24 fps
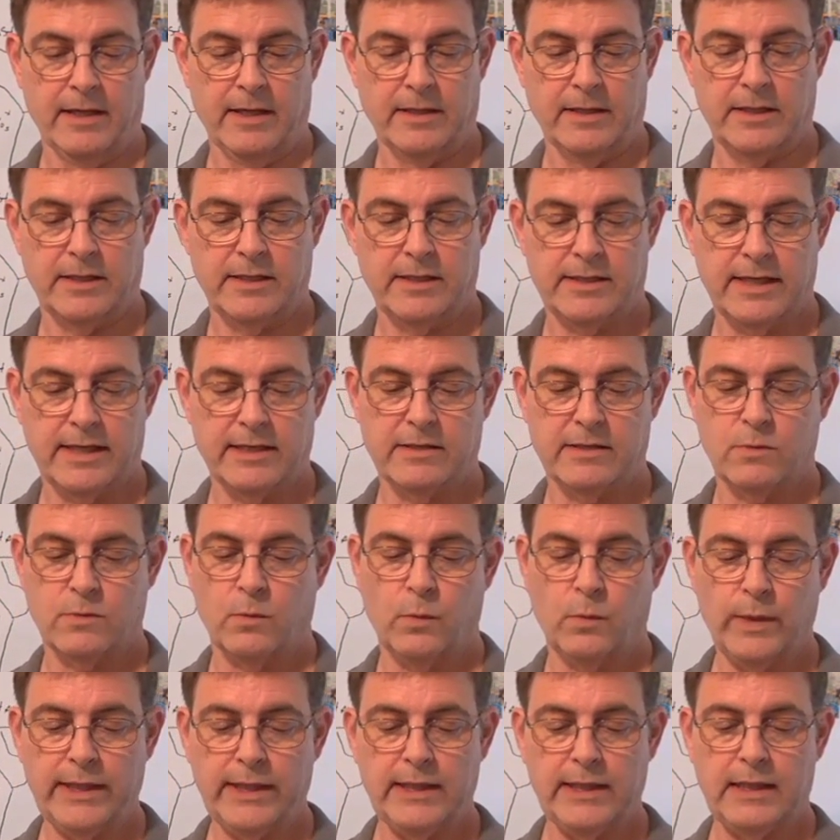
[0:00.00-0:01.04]
She
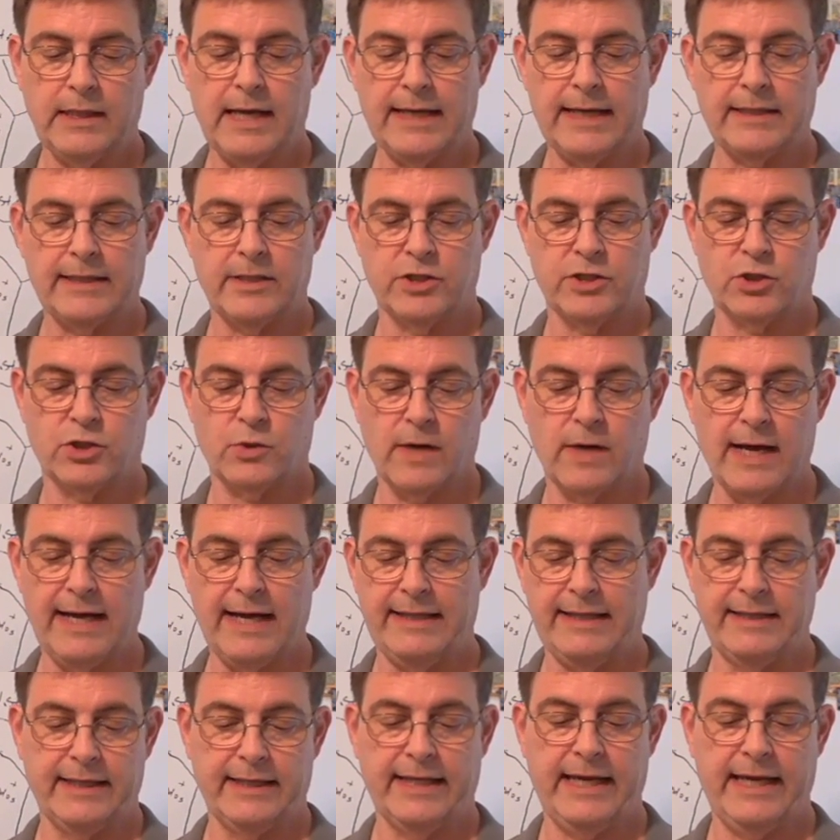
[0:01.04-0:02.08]
says, we'd like to
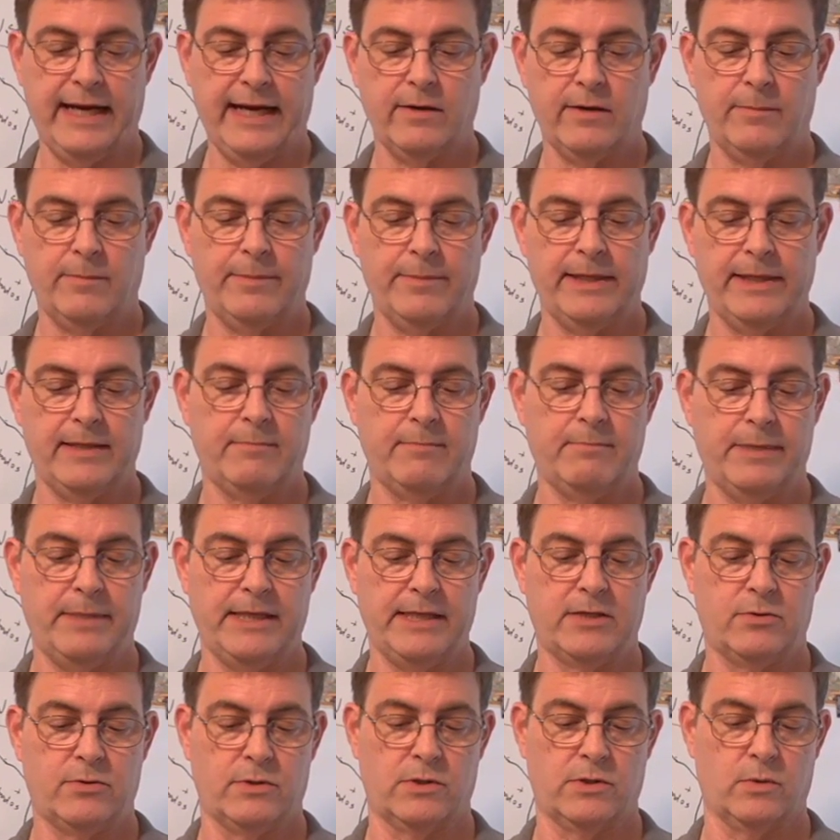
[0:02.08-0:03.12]
try the Caribbean
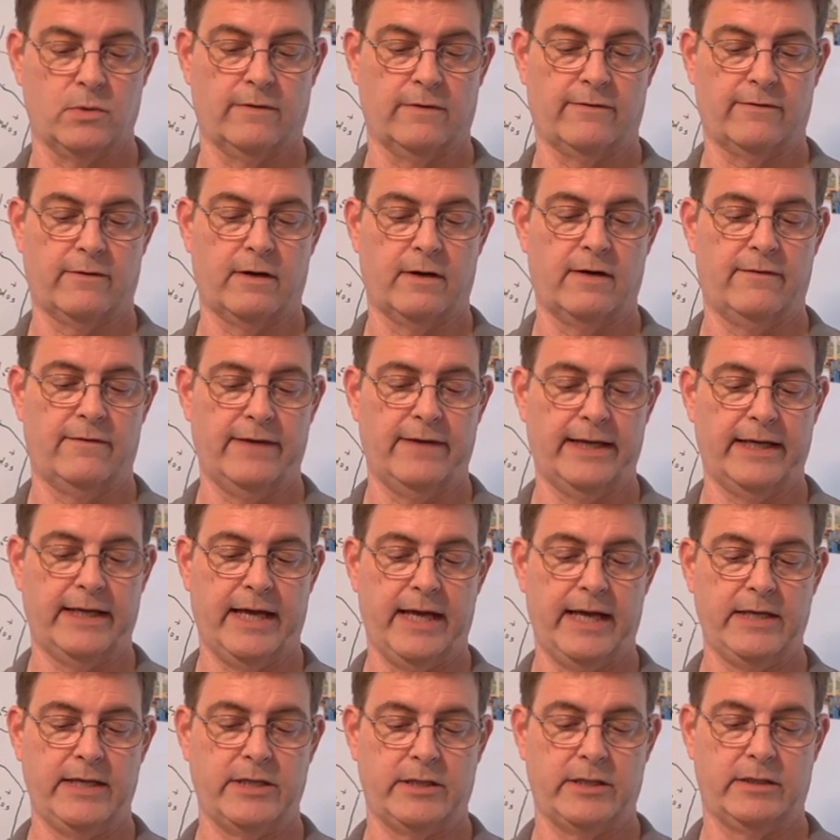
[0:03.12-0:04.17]
Beach Resort for our
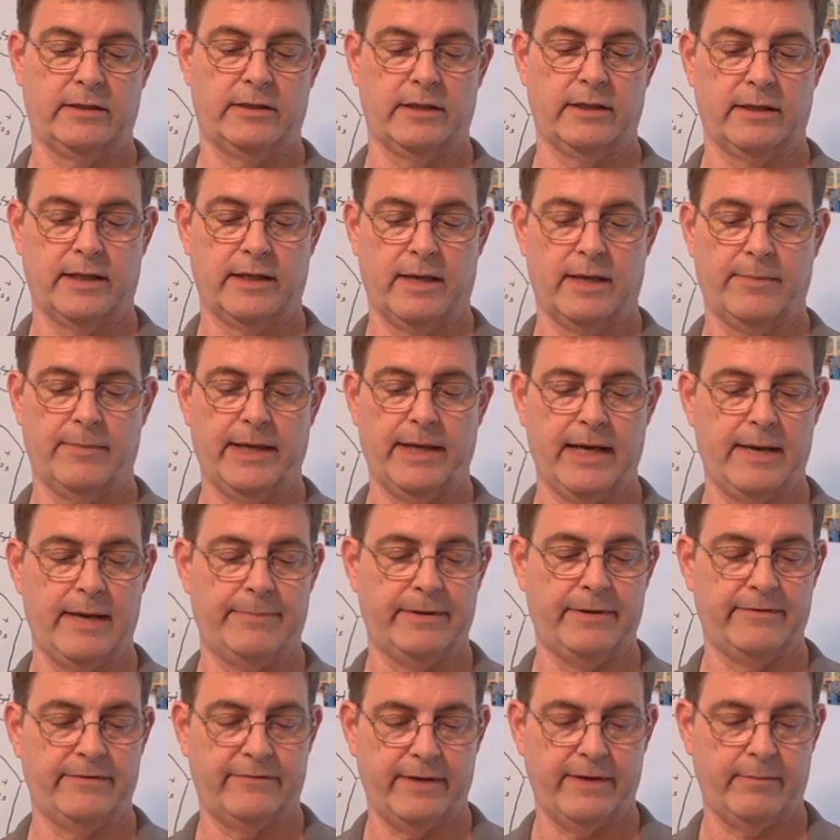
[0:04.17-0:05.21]
vacation coming
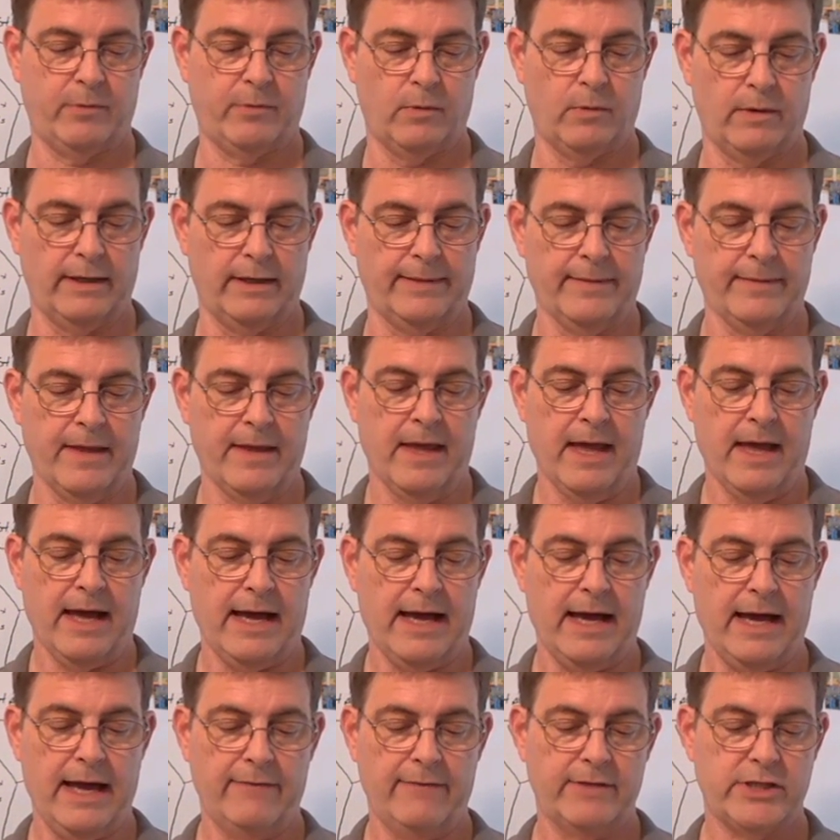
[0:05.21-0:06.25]
up in February.
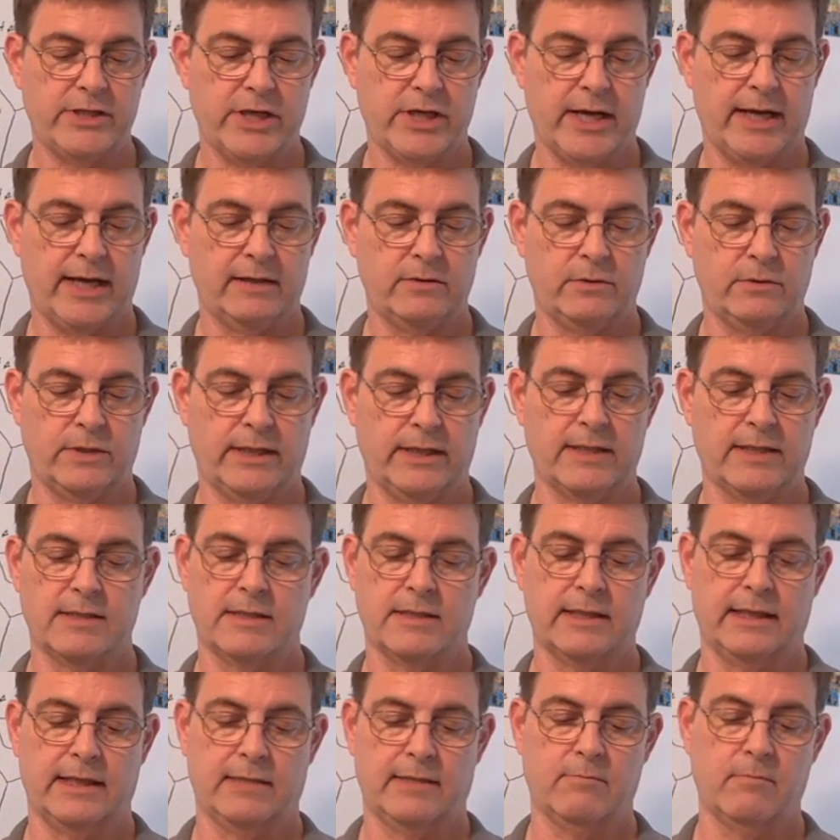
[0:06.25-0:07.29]
I have a child who
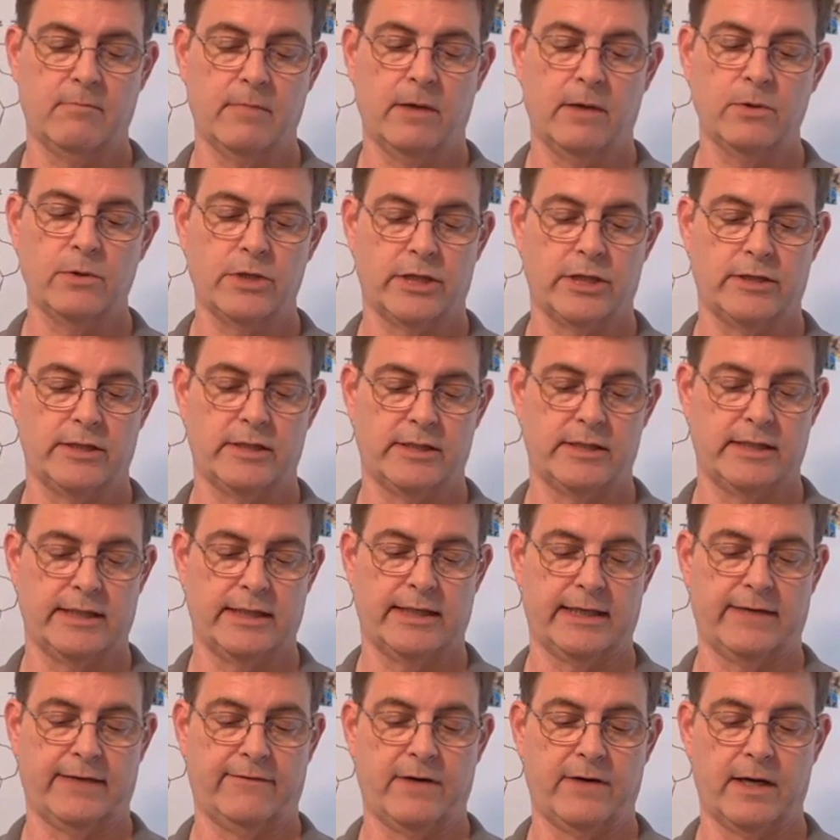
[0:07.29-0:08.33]
tends to get motion
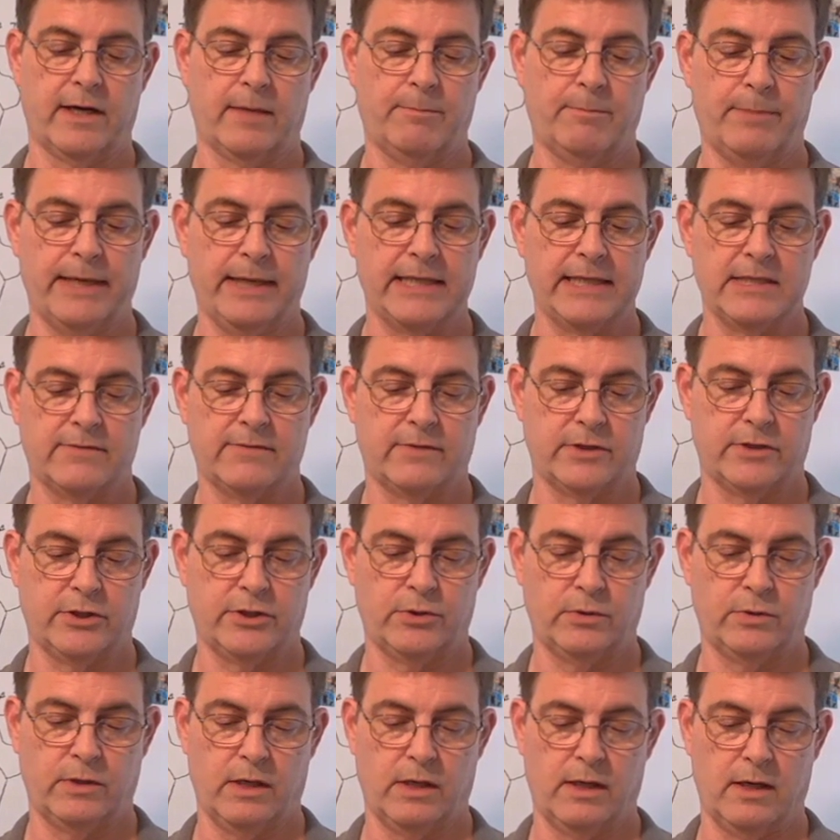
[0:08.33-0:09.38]
sick if on a bus for
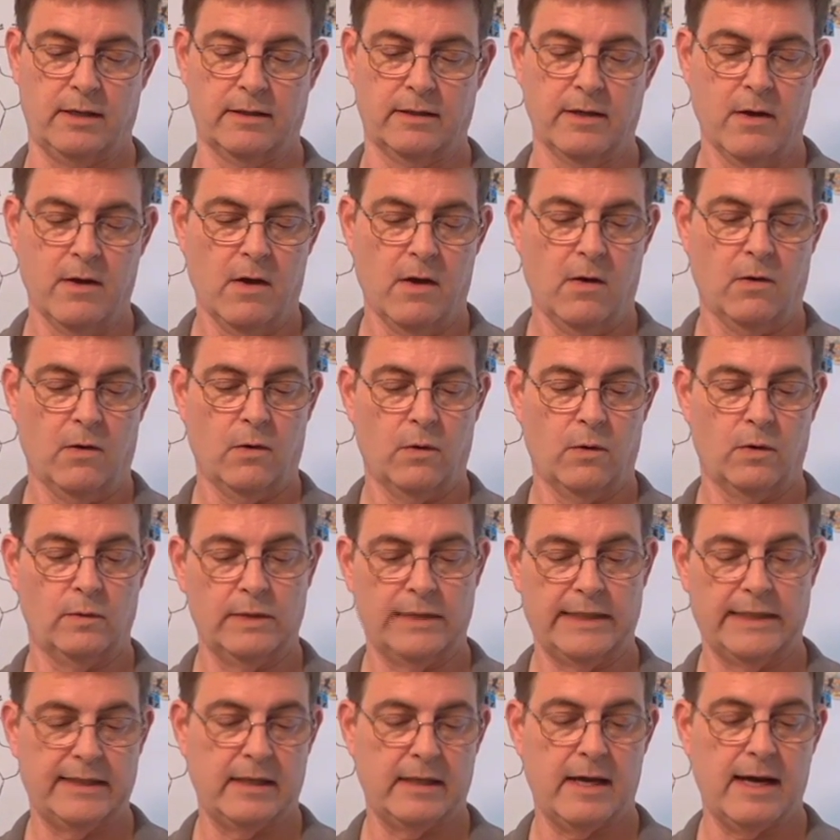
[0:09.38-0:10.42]
too long or
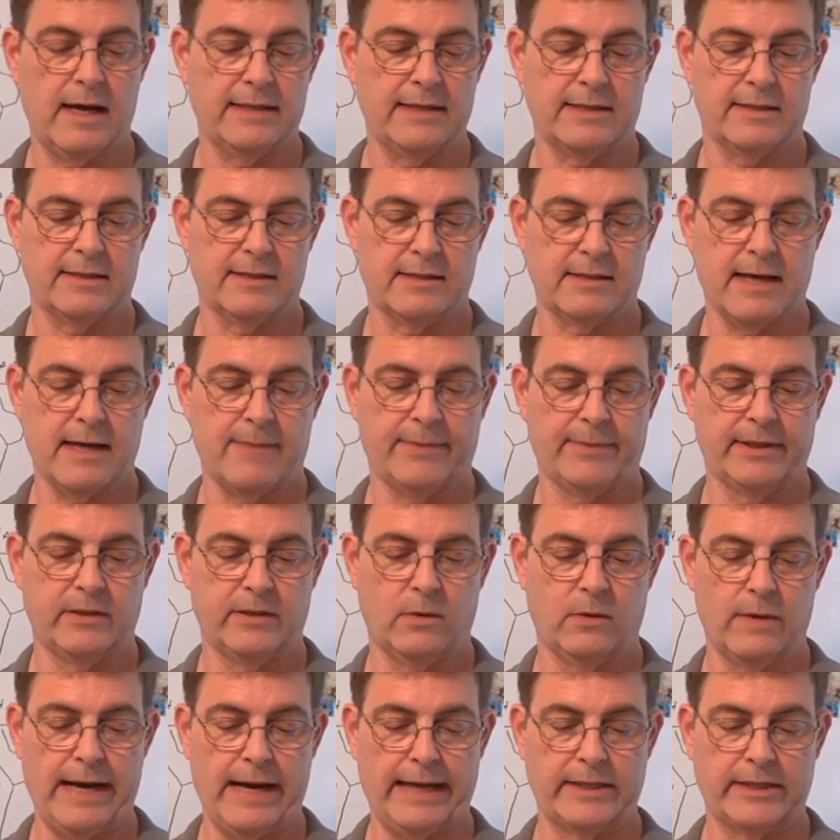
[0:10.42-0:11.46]
lots of stop and
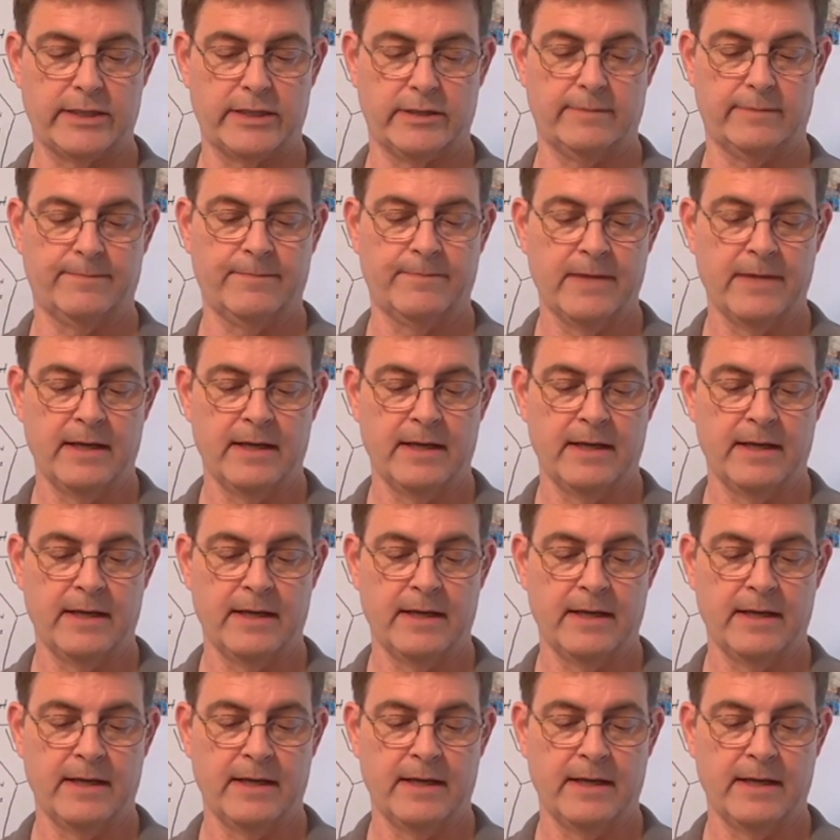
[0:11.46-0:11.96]
go action.